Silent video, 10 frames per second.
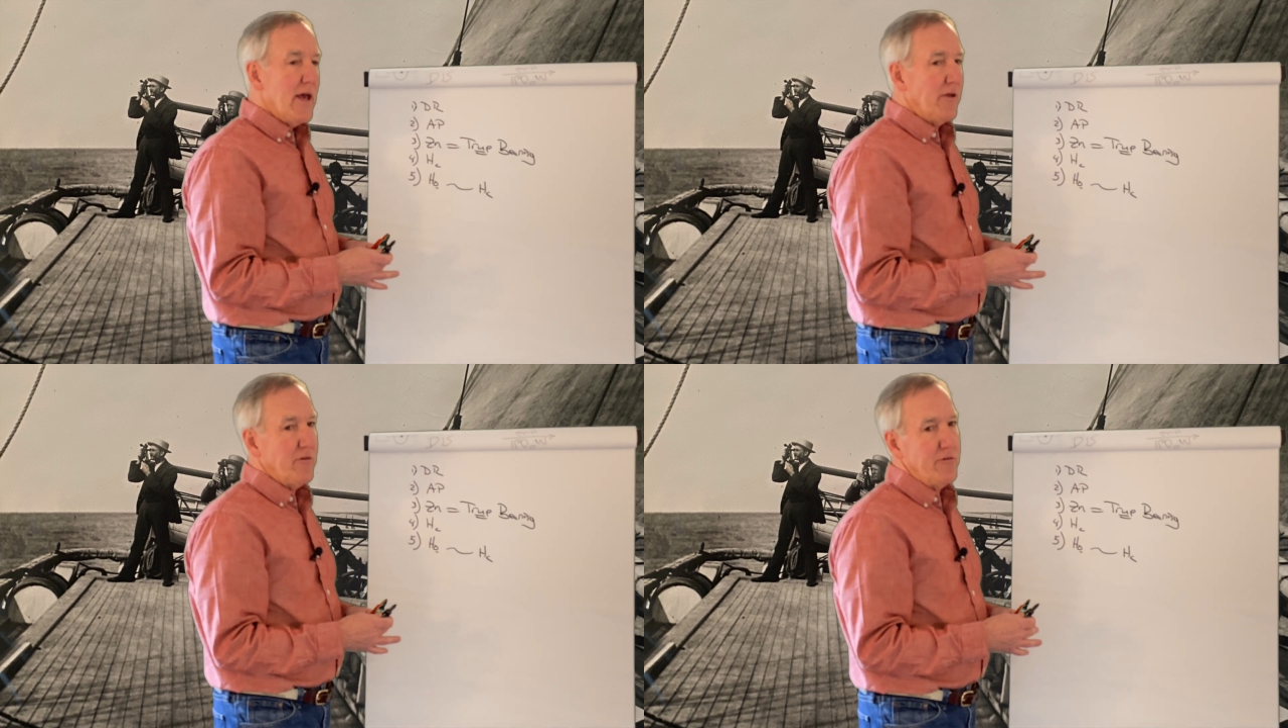
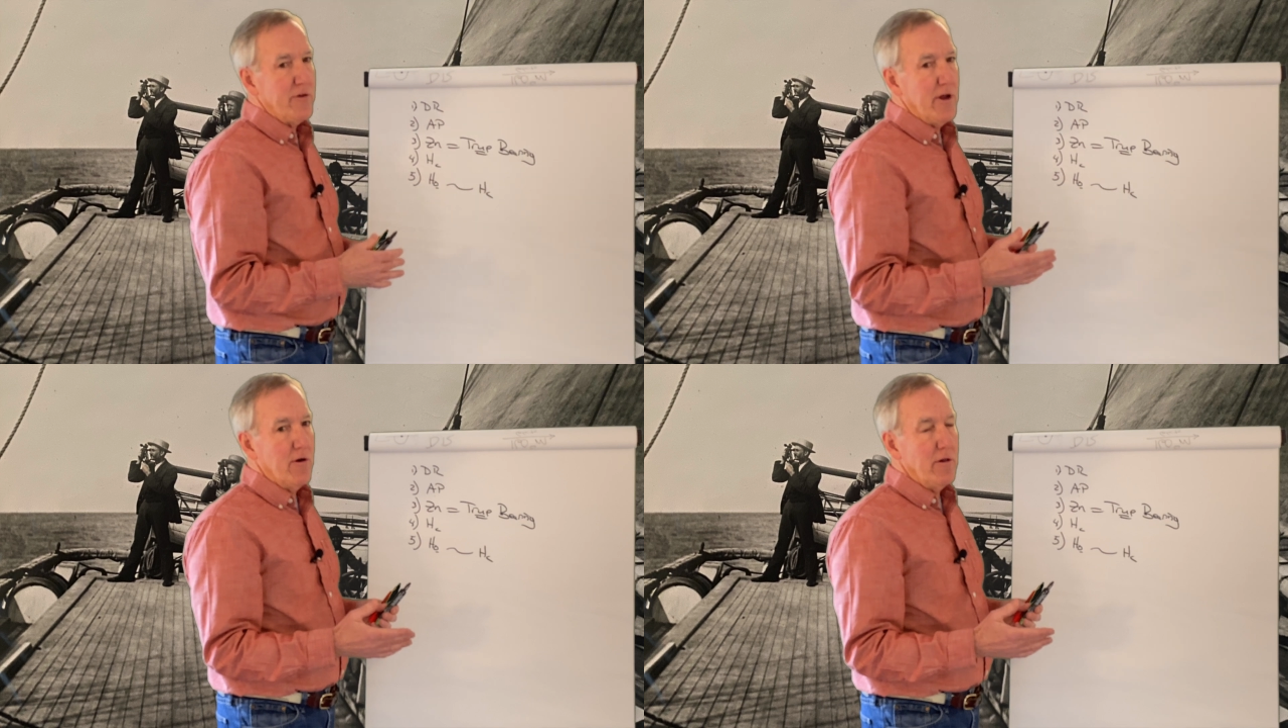As I
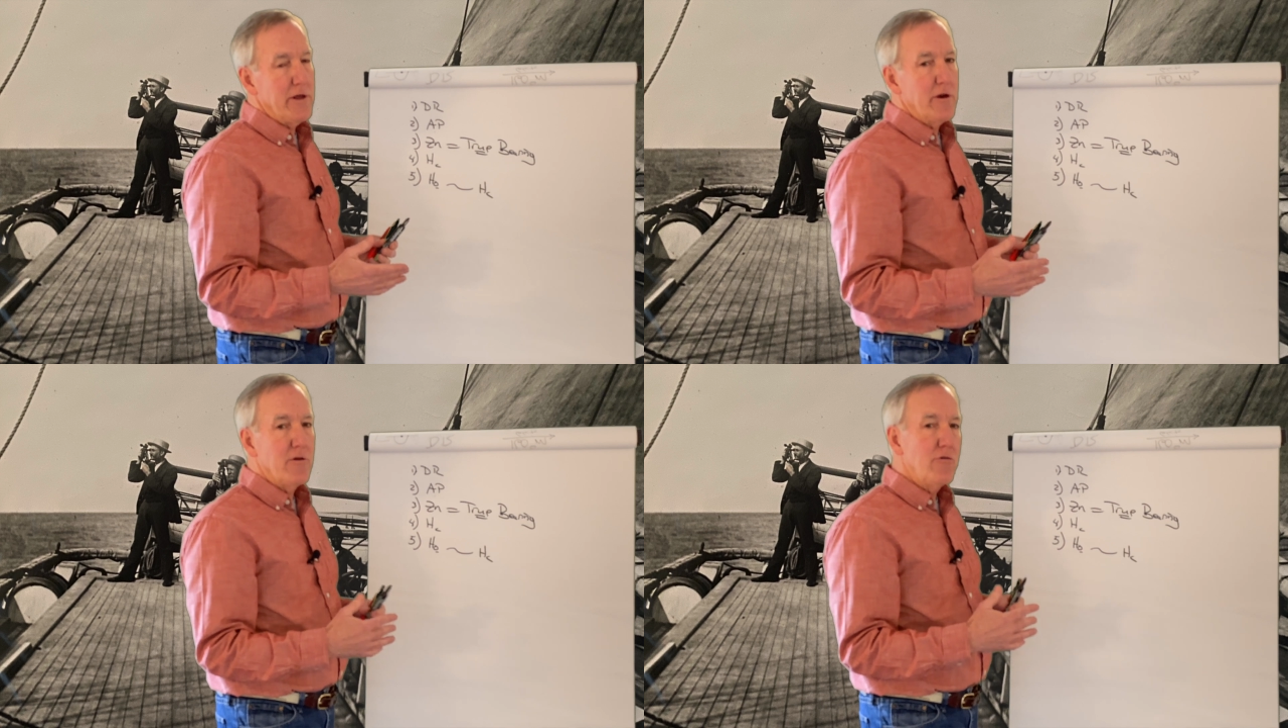said
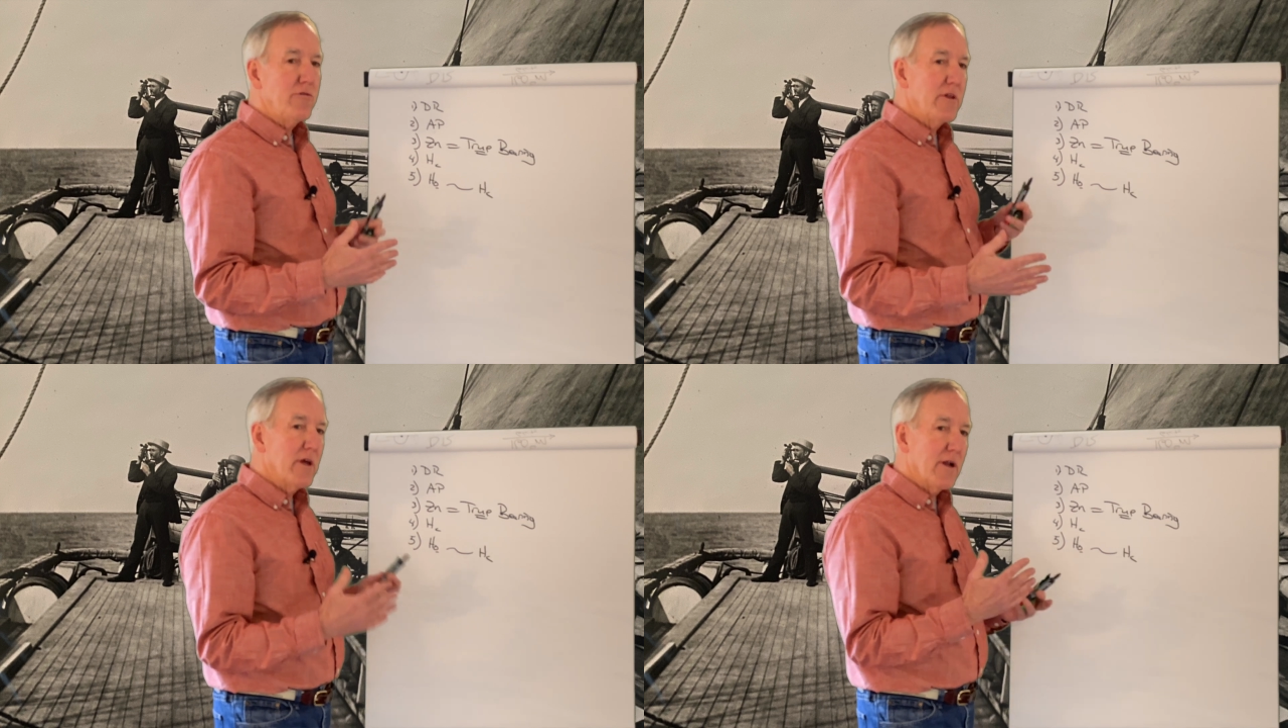earlier,
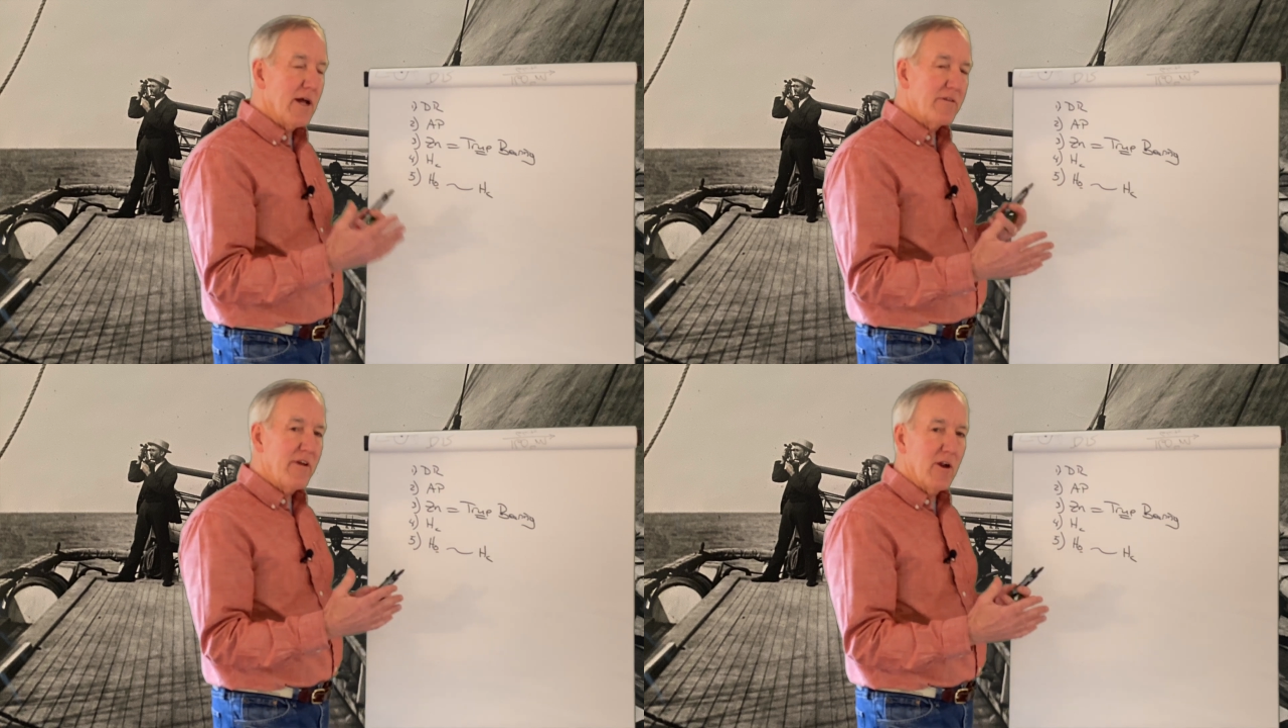usually they're
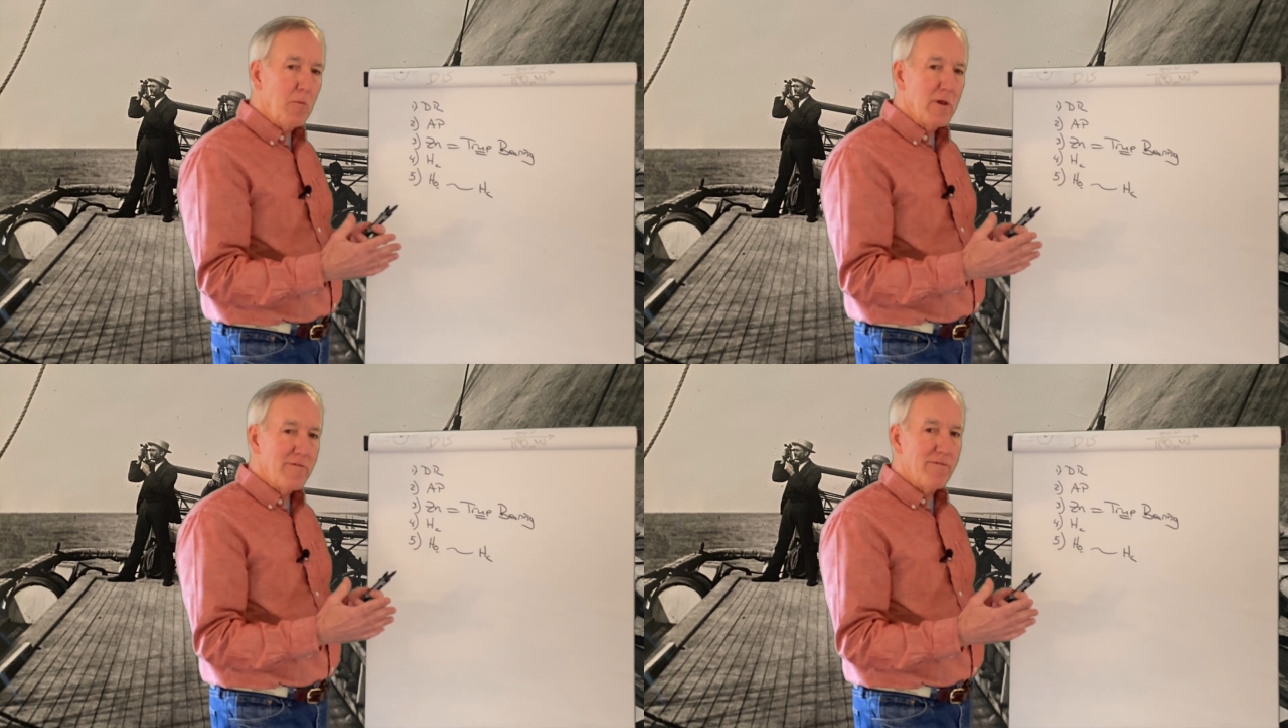not terribly